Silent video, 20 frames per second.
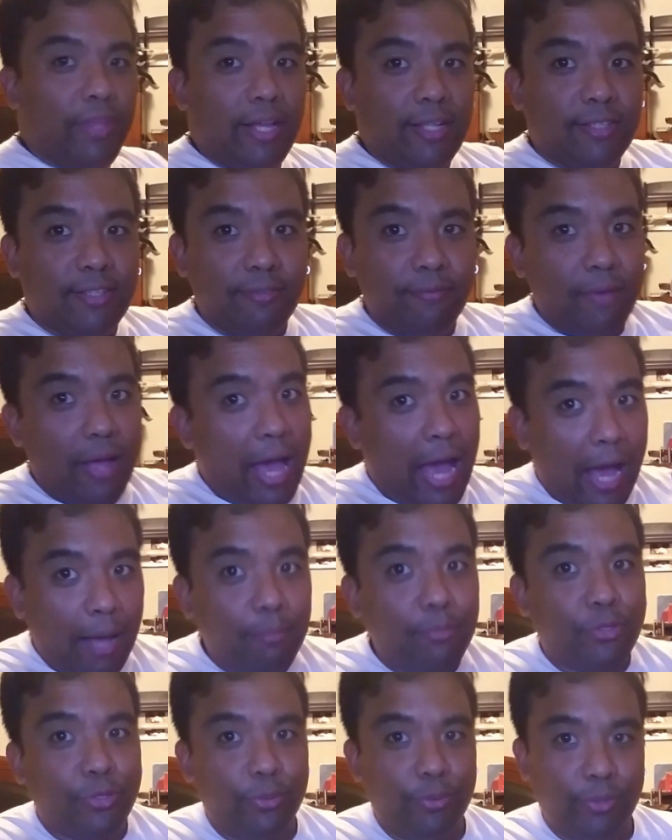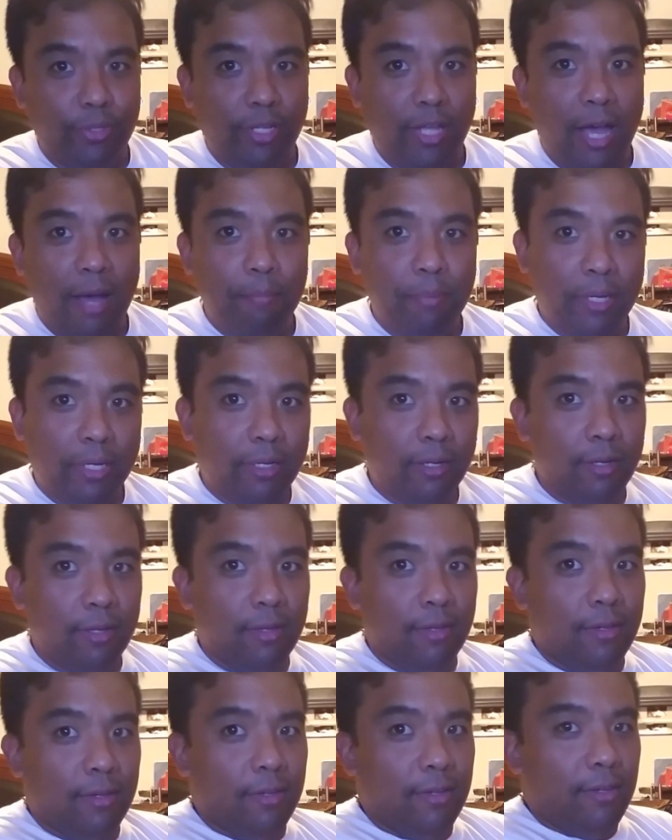That's absolutely epic.
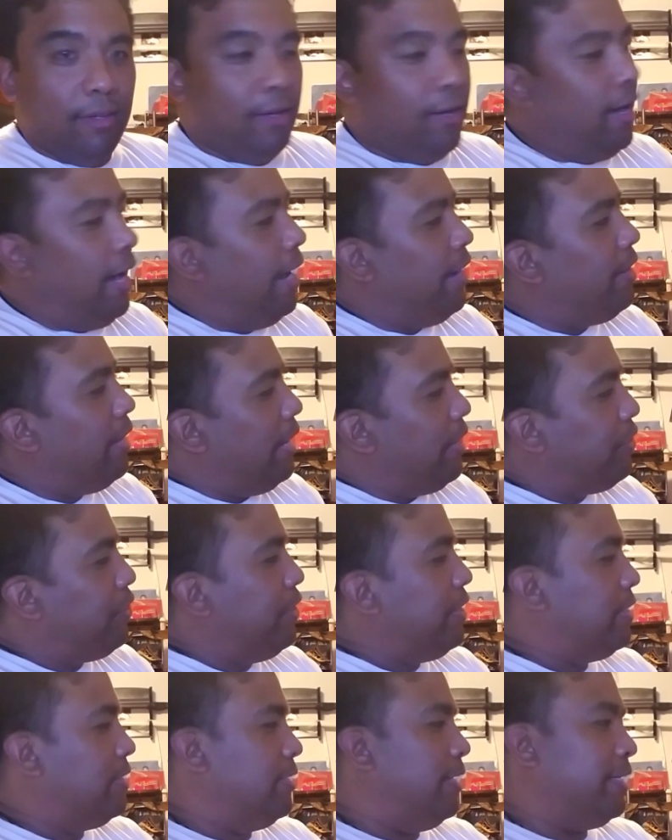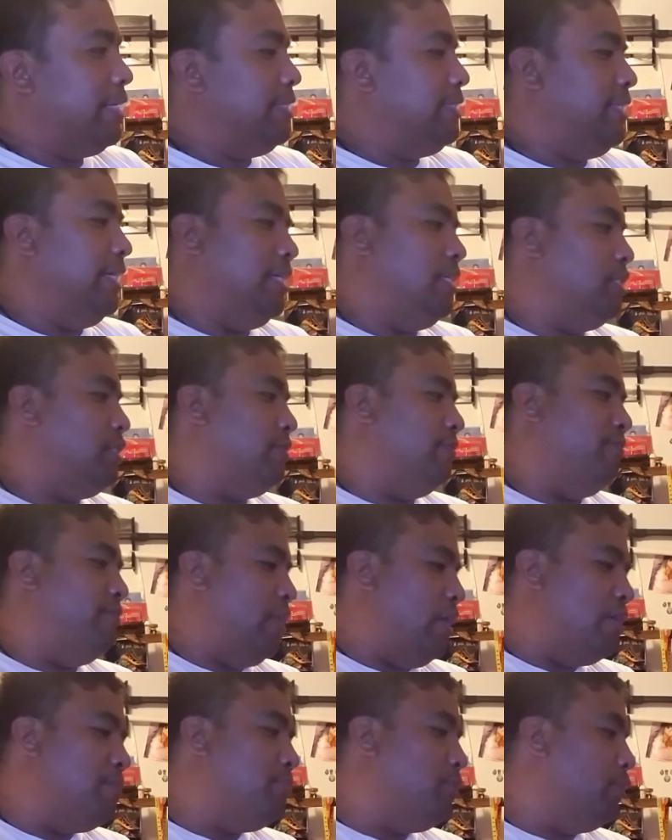I think, like I said, it's
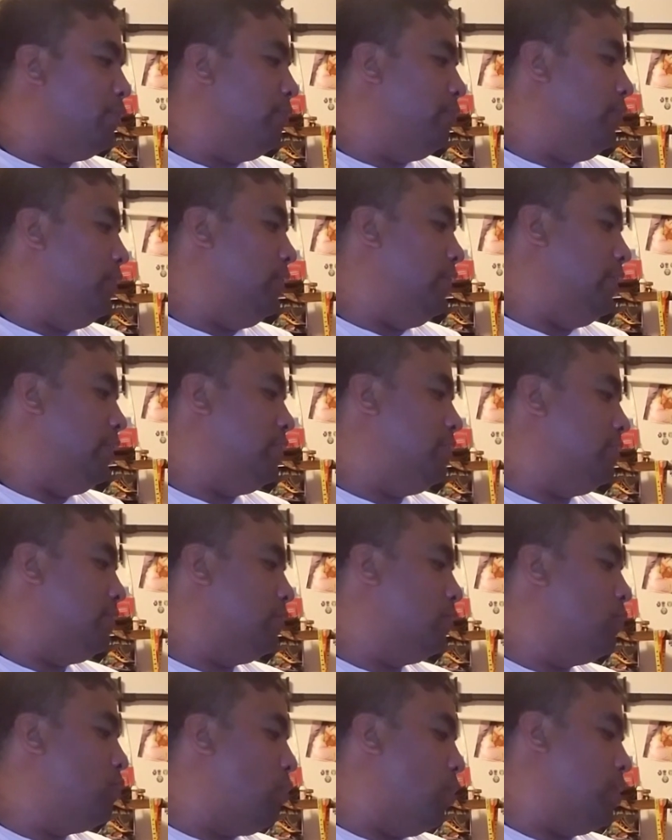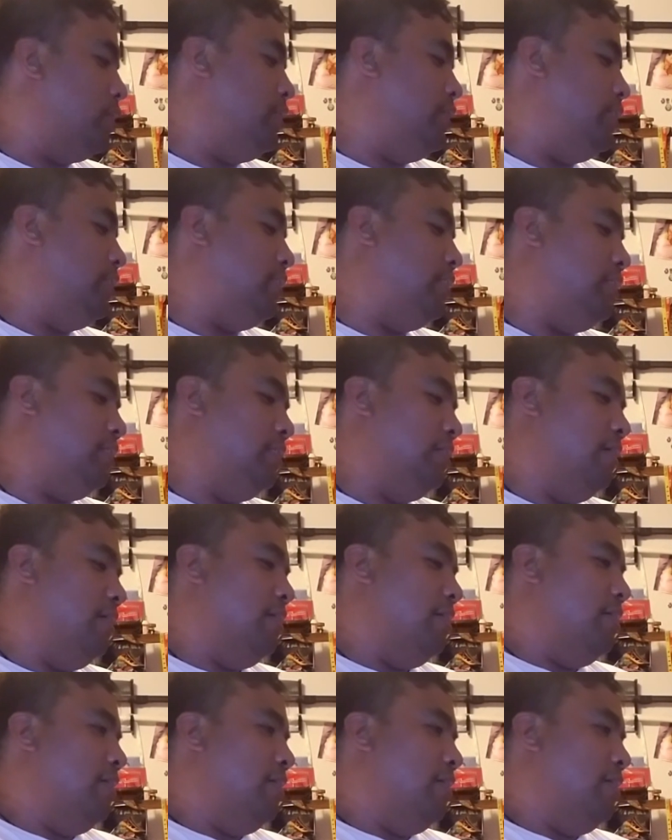very beautiful. It's gorgeous.